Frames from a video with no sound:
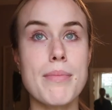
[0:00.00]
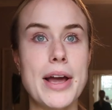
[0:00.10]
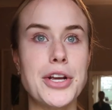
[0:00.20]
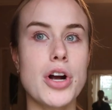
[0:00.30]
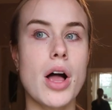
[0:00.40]

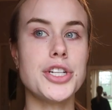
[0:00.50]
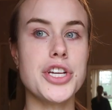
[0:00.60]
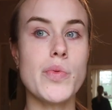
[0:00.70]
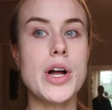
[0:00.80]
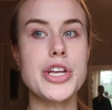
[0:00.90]
My
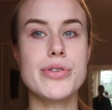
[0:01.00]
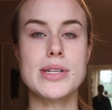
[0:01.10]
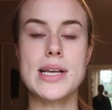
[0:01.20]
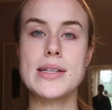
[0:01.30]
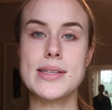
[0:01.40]
Curology one, you
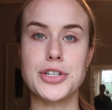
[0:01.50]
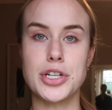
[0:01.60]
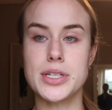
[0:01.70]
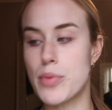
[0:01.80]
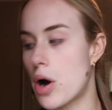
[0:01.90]
just get
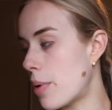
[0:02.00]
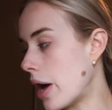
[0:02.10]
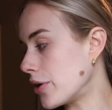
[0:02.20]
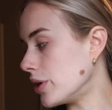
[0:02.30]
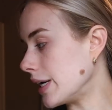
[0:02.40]
such a small
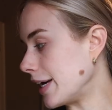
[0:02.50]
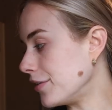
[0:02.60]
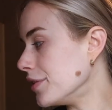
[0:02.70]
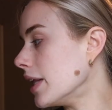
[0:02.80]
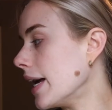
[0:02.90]
bottle and I
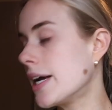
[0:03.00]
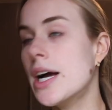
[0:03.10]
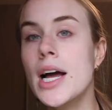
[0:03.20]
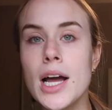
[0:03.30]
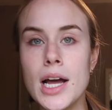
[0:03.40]
feel
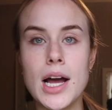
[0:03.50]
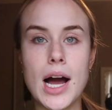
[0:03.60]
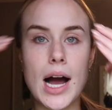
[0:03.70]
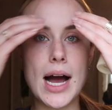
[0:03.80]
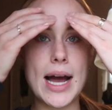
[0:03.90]
like
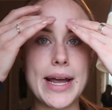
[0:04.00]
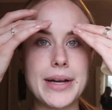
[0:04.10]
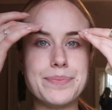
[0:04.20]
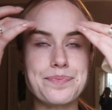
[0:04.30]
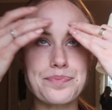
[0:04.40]

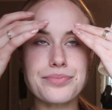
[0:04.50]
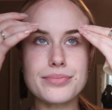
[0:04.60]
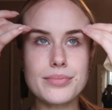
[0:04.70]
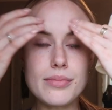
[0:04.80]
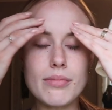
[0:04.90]
I
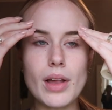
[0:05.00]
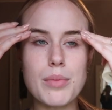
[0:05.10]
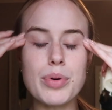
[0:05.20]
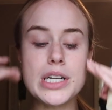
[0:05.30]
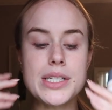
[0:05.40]

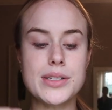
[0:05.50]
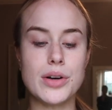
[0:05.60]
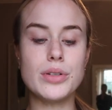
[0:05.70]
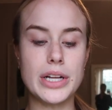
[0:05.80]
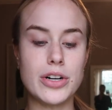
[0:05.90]
put
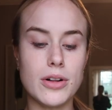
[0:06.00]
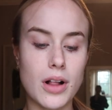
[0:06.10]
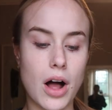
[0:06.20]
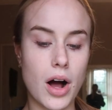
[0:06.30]
so little